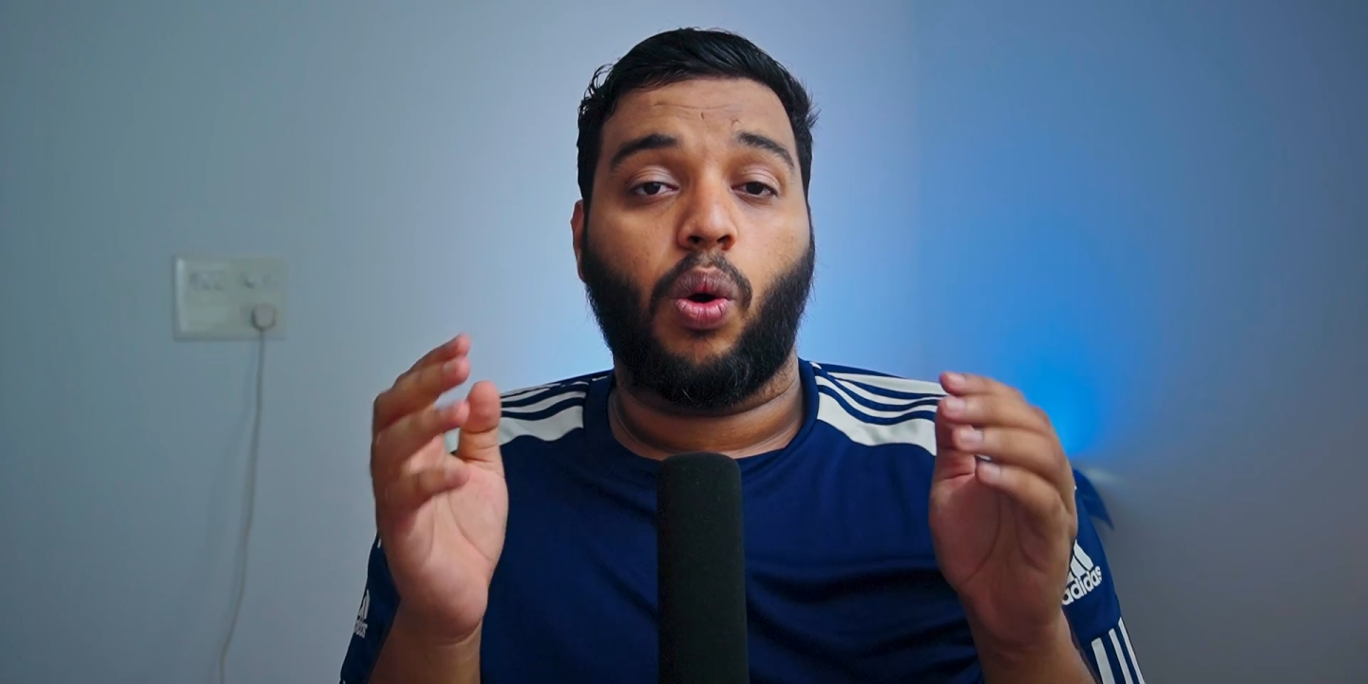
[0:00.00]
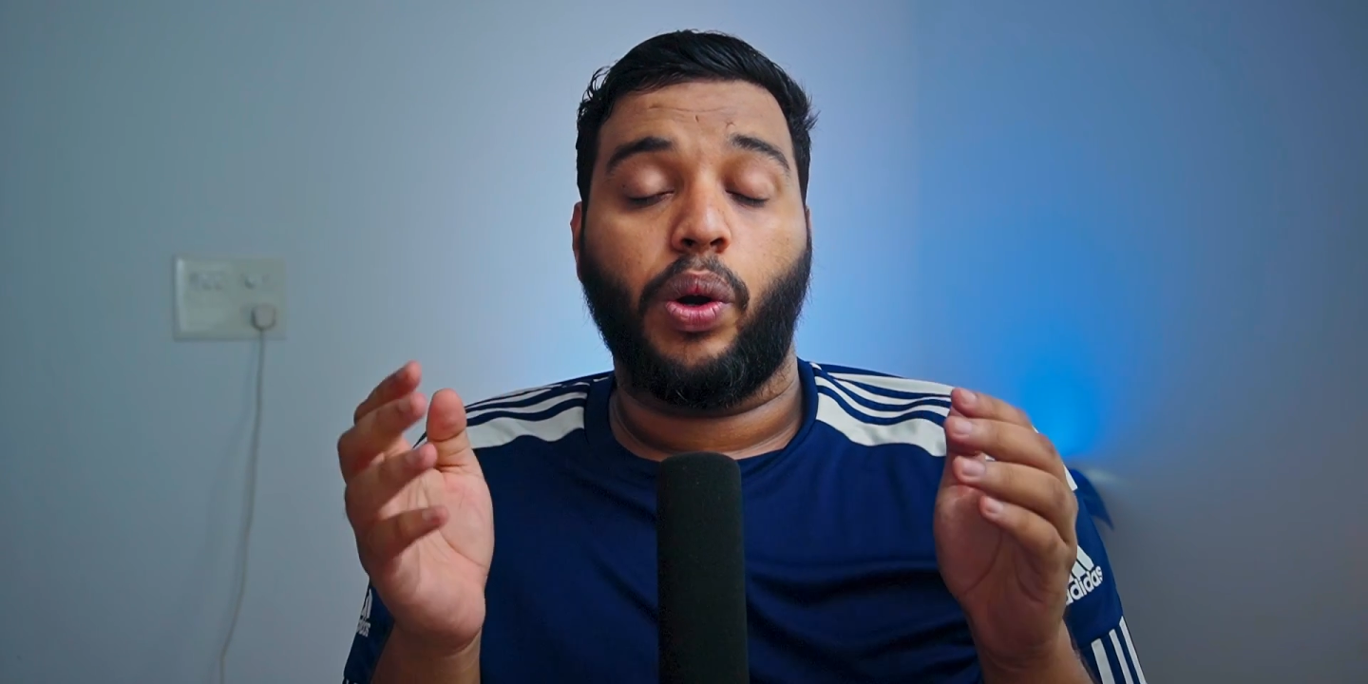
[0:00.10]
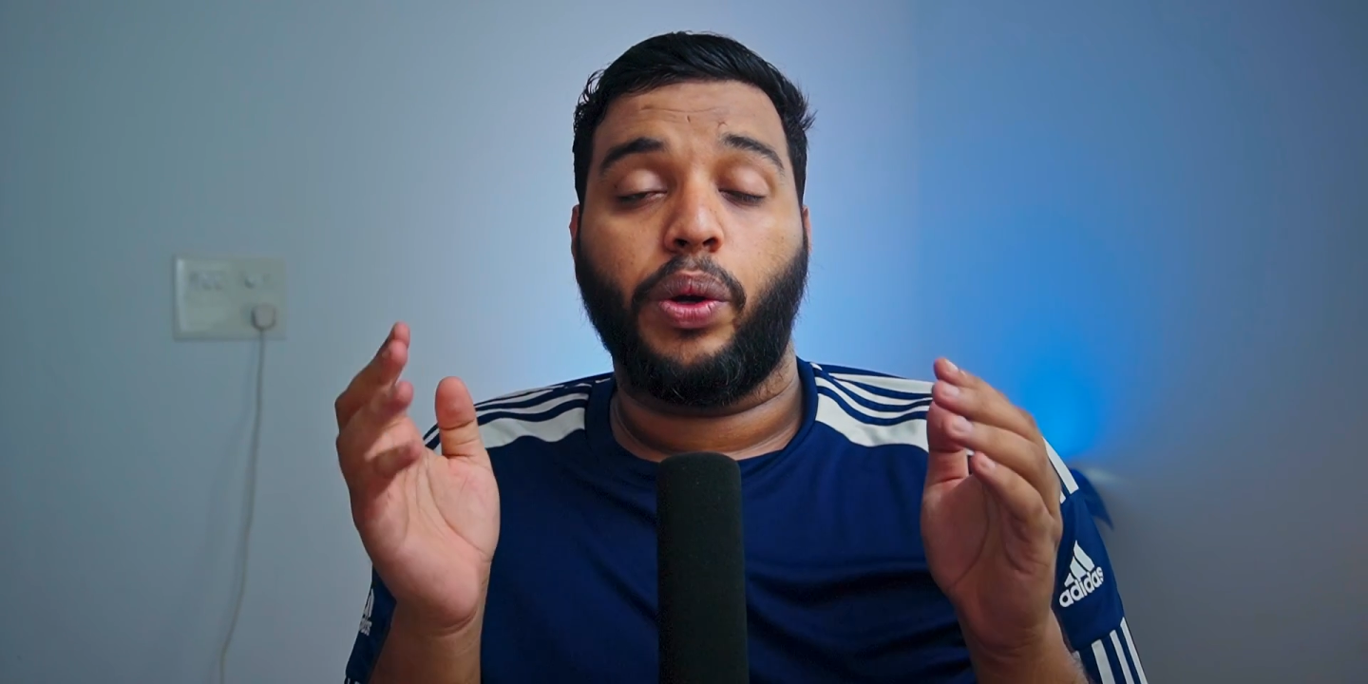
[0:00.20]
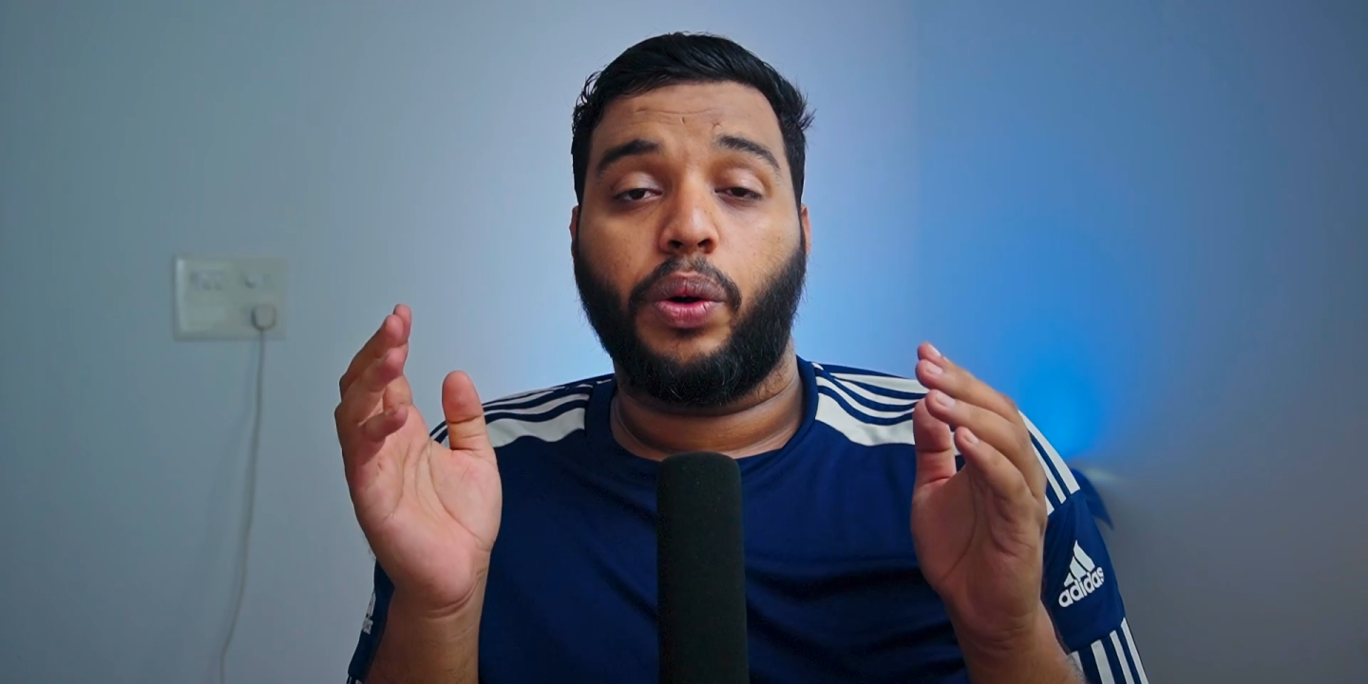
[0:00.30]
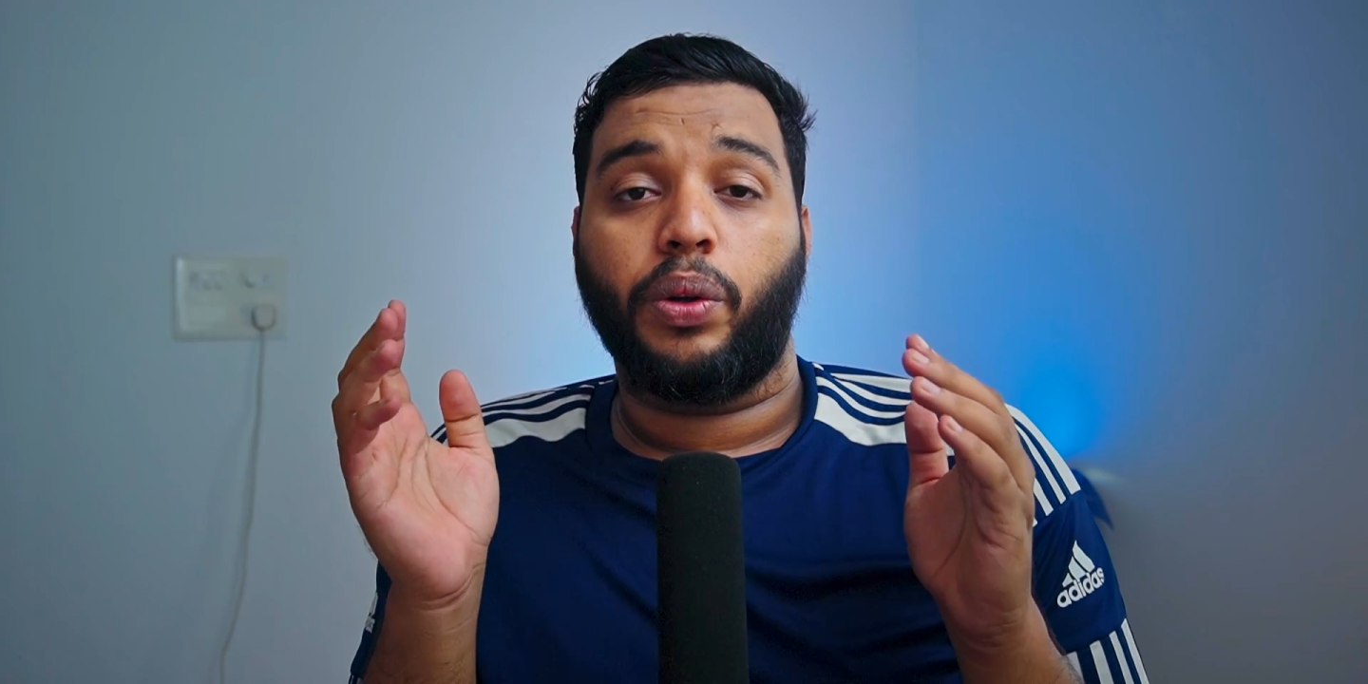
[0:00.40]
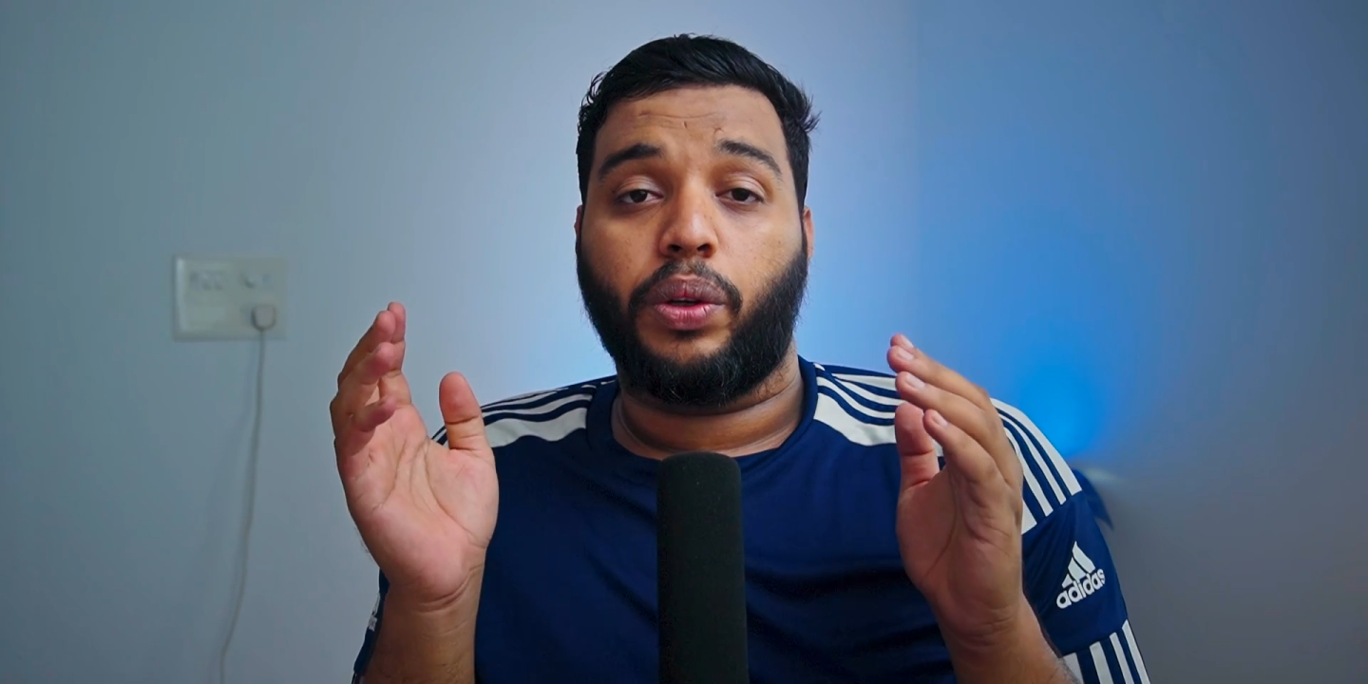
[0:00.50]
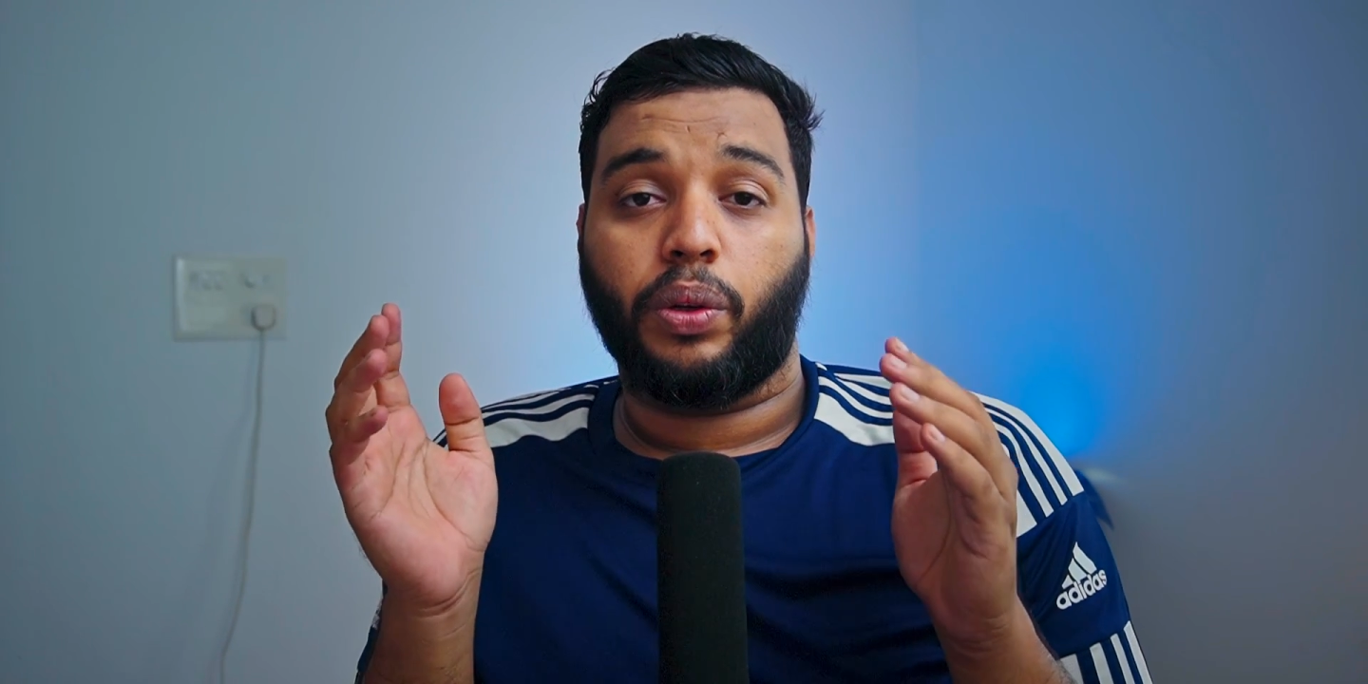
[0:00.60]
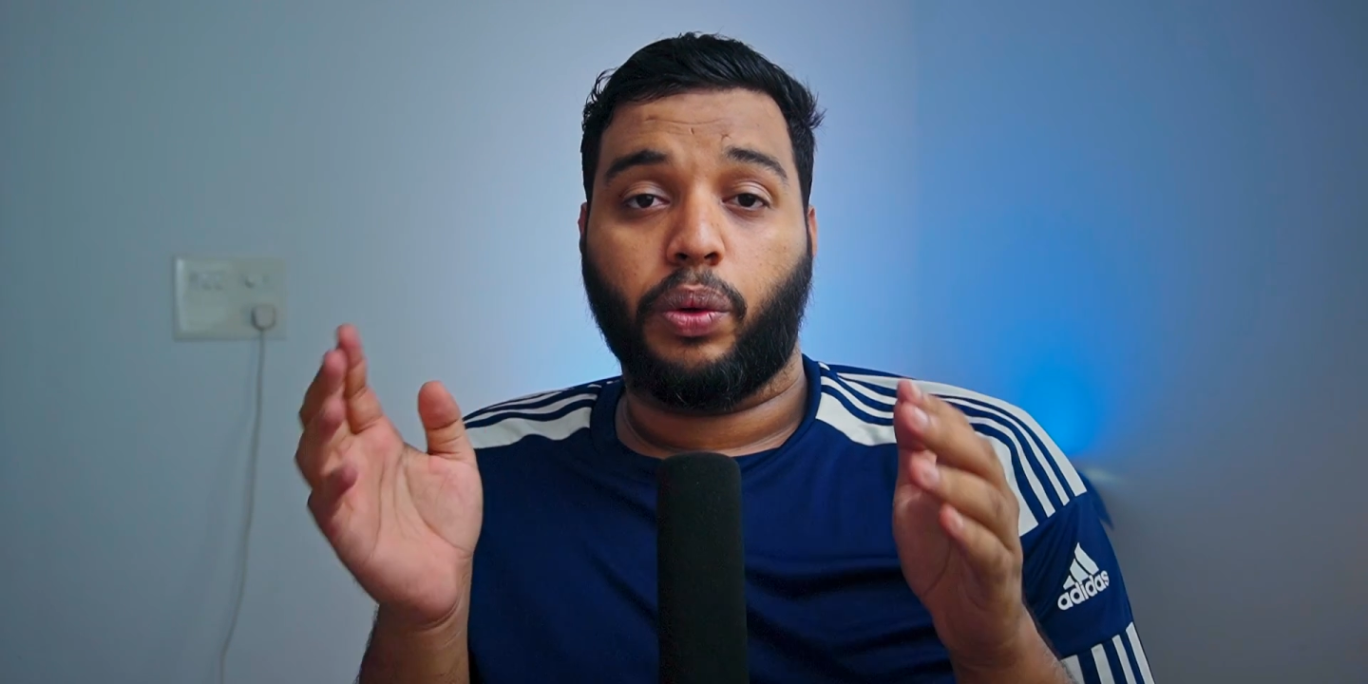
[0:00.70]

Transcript: audio